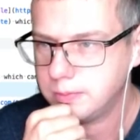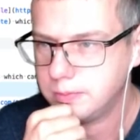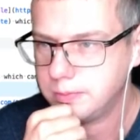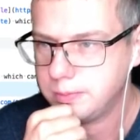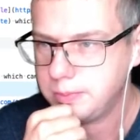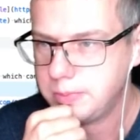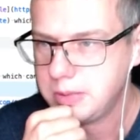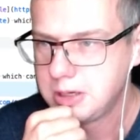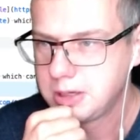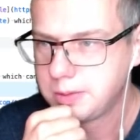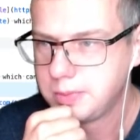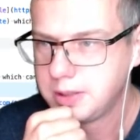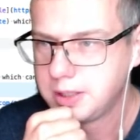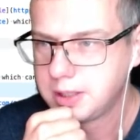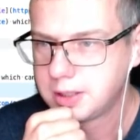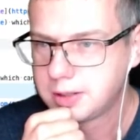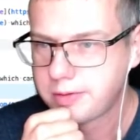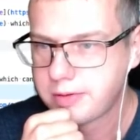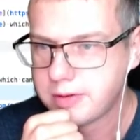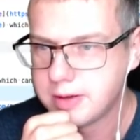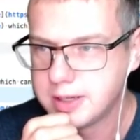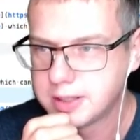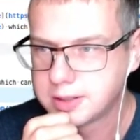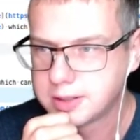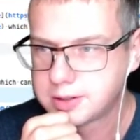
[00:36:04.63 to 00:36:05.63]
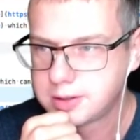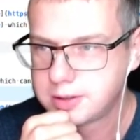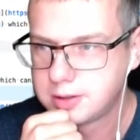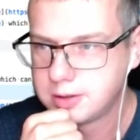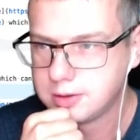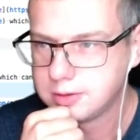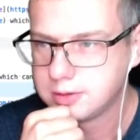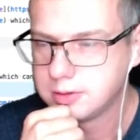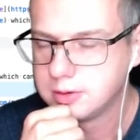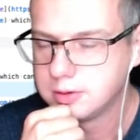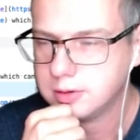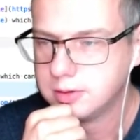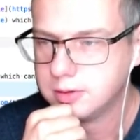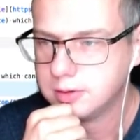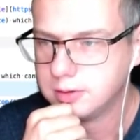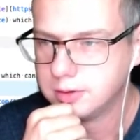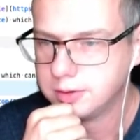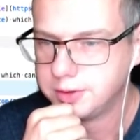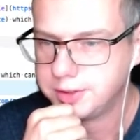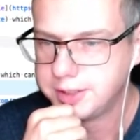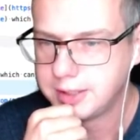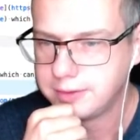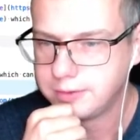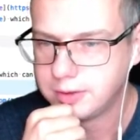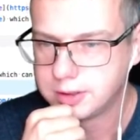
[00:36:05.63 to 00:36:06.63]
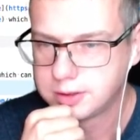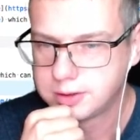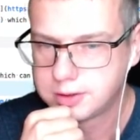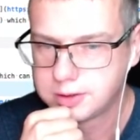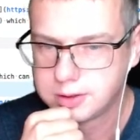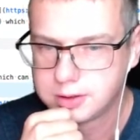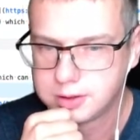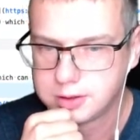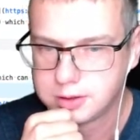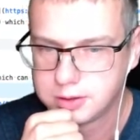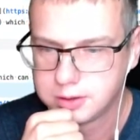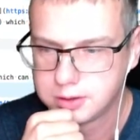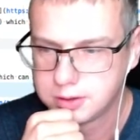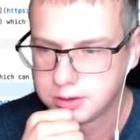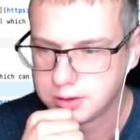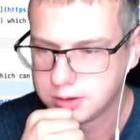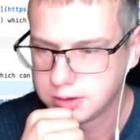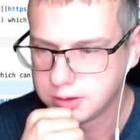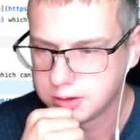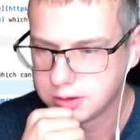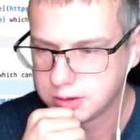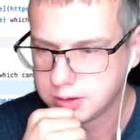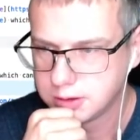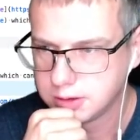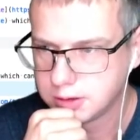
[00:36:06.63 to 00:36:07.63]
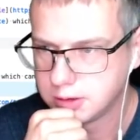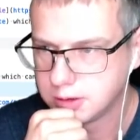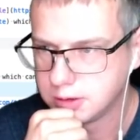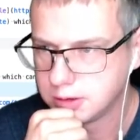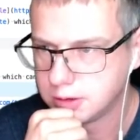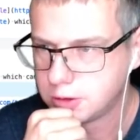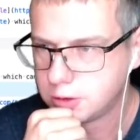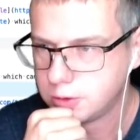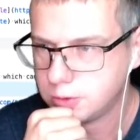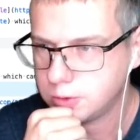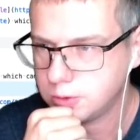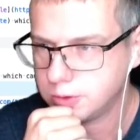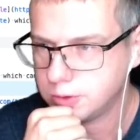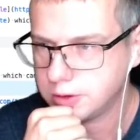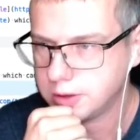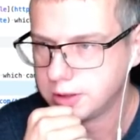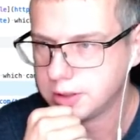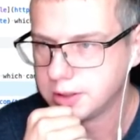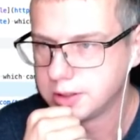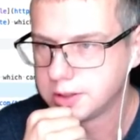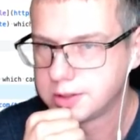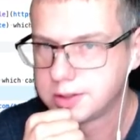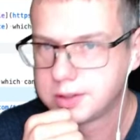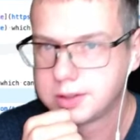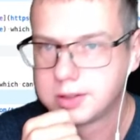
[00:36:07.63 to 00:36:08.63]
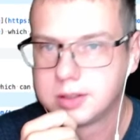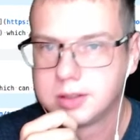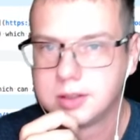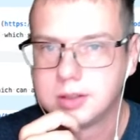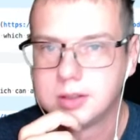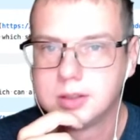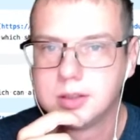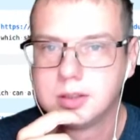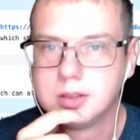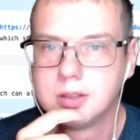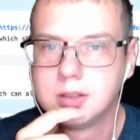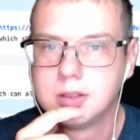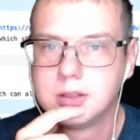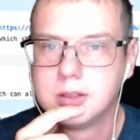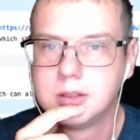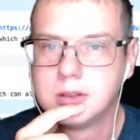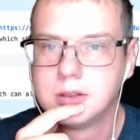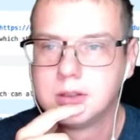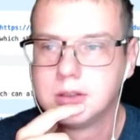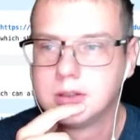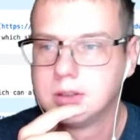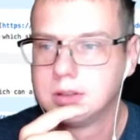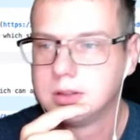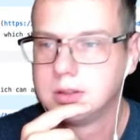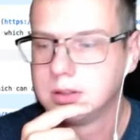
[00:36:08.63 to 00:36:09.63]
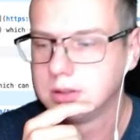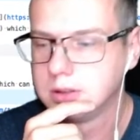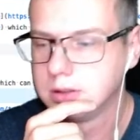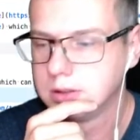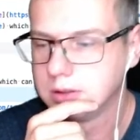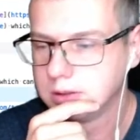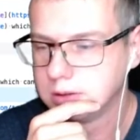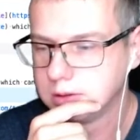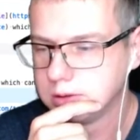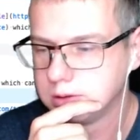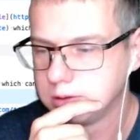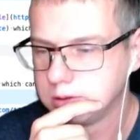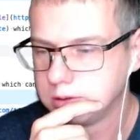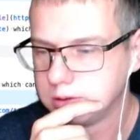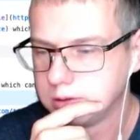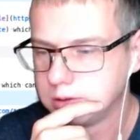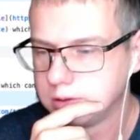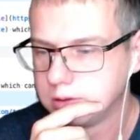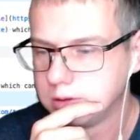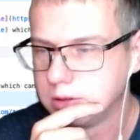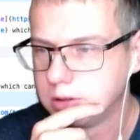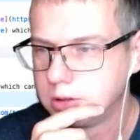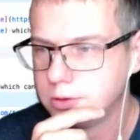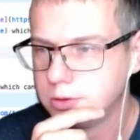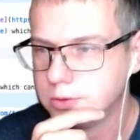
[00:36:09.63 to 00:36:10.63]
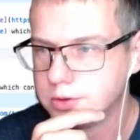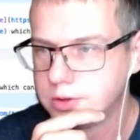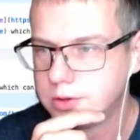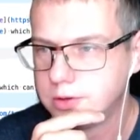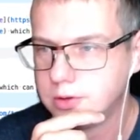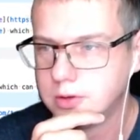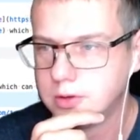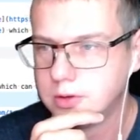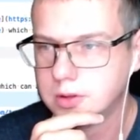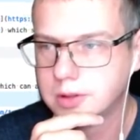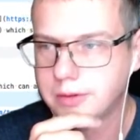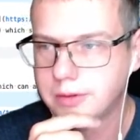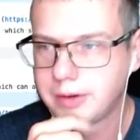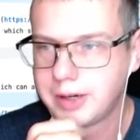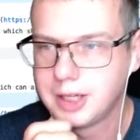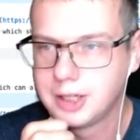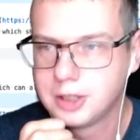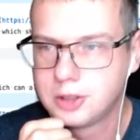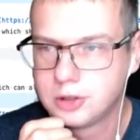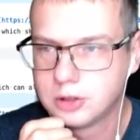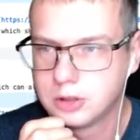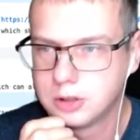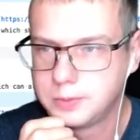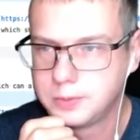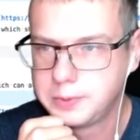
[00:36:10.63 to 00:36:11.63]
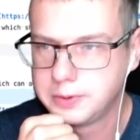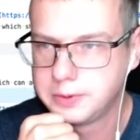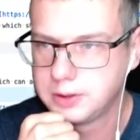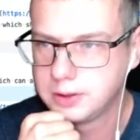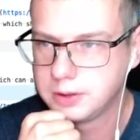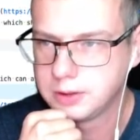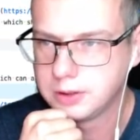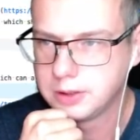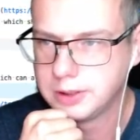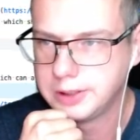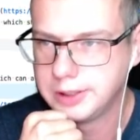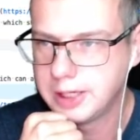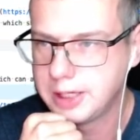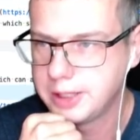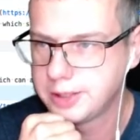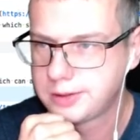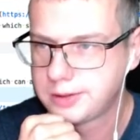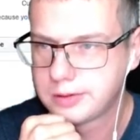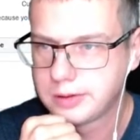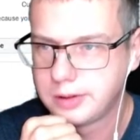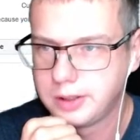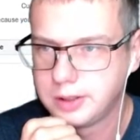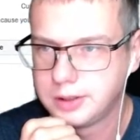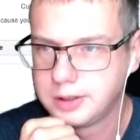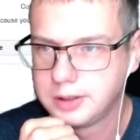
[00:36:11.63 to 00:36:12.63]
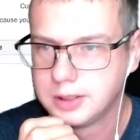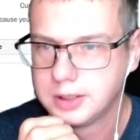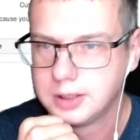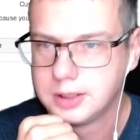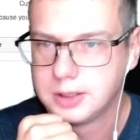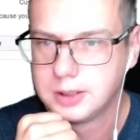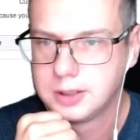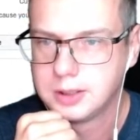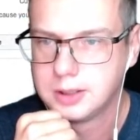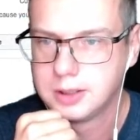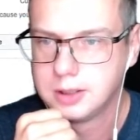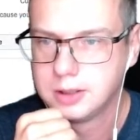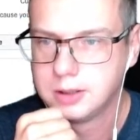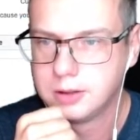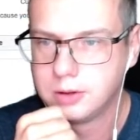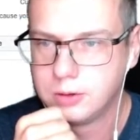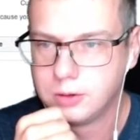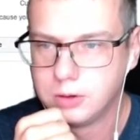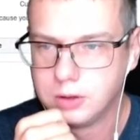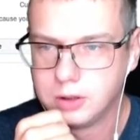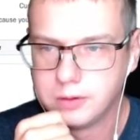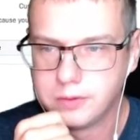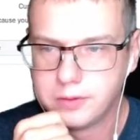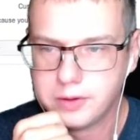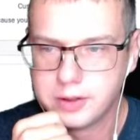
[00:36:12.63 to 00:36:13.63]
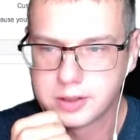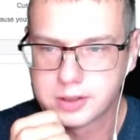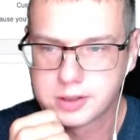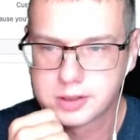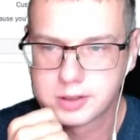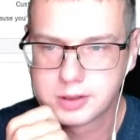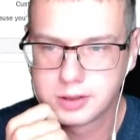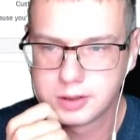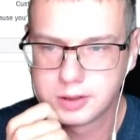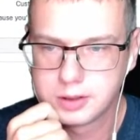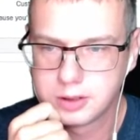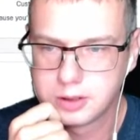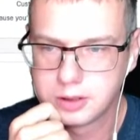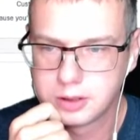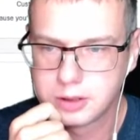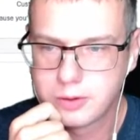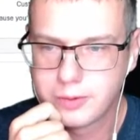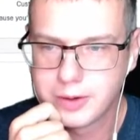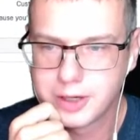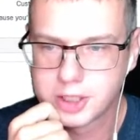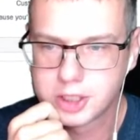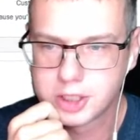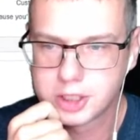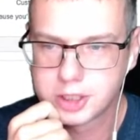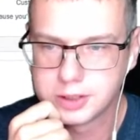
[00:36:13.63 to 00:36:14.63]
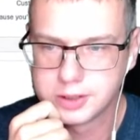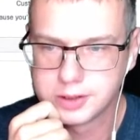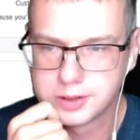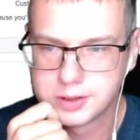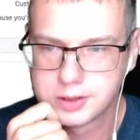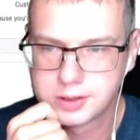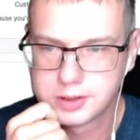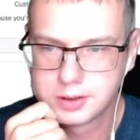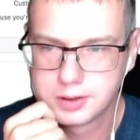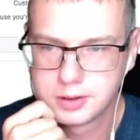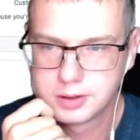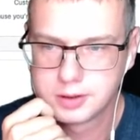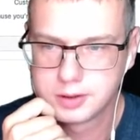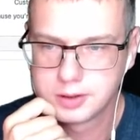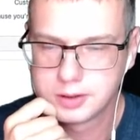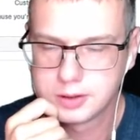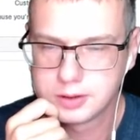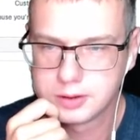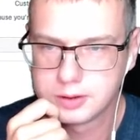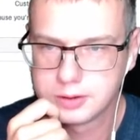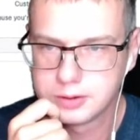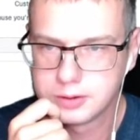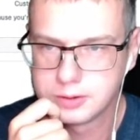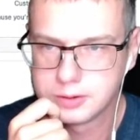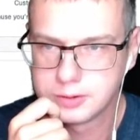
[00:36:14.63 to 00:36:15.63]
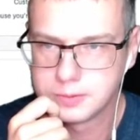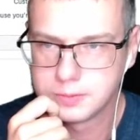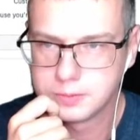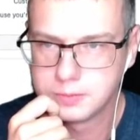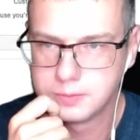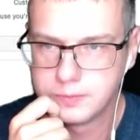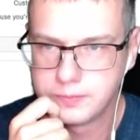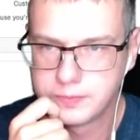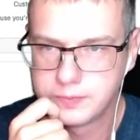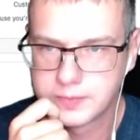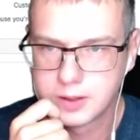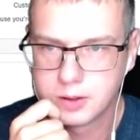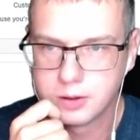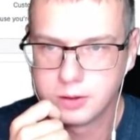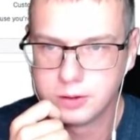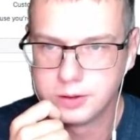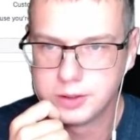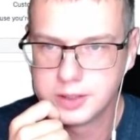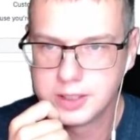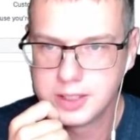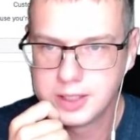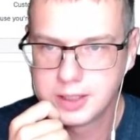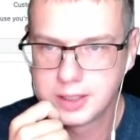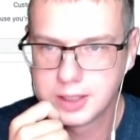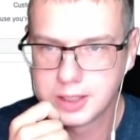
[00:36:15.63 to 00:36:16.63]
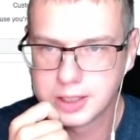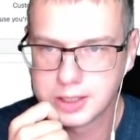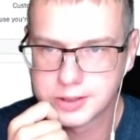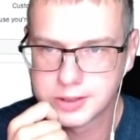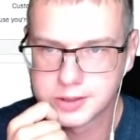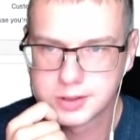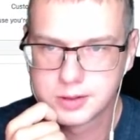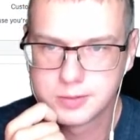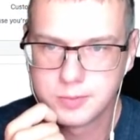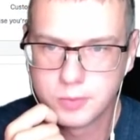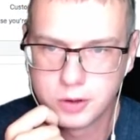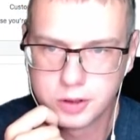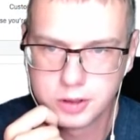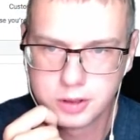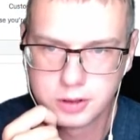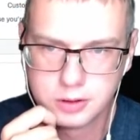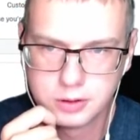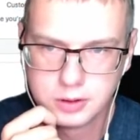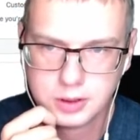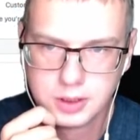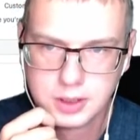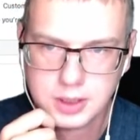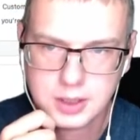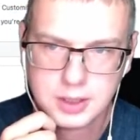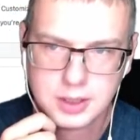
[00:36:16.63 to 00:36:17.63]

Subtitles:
big thanks to David, who is doing a great job answering all of these questions on EKS module